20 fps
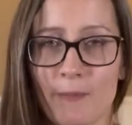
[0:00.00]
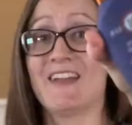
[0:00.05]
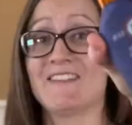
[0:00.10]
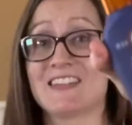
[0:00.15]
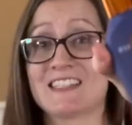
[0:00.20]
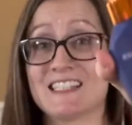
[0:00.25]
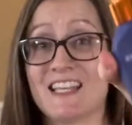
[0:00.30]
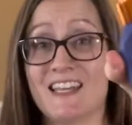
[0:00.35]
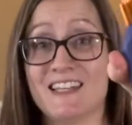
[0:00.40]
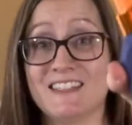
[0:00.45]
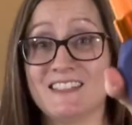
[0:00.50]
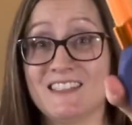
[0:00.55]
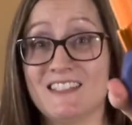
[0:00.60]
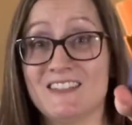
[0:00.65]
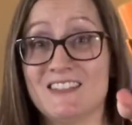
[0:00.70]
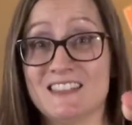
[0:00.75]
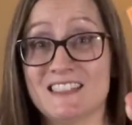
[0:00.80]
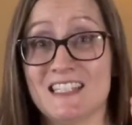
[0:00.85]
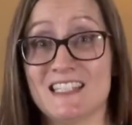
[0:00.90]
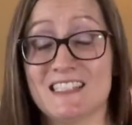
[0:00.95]
I'm excited to
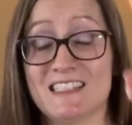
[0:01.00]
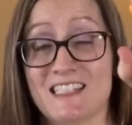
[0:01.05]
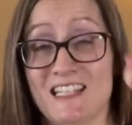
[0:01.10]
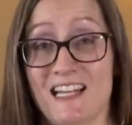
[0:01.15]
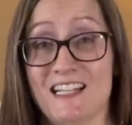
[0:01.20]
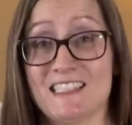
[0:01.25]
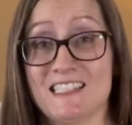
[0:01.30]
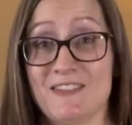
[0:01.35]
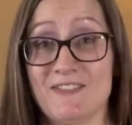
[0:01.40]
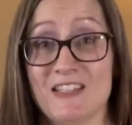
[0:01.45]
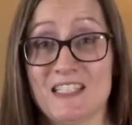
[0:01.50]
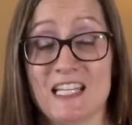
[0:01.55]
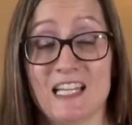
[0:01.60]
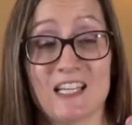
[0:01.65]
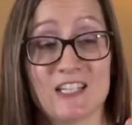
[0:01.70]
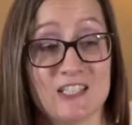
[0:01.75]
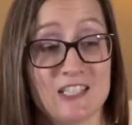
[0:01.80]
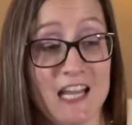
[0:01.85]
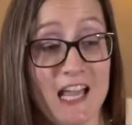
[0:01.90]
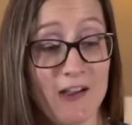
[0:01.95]
use this the next time I take
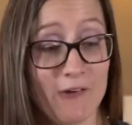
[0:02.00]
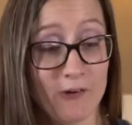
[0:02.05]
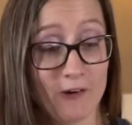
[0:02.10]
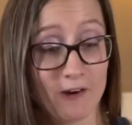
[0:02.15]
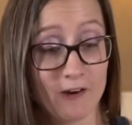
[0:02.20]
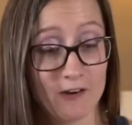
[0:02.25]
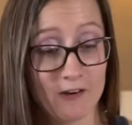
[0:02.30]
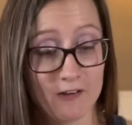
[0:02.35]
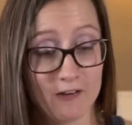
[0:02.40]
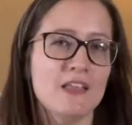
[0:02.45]
a shower.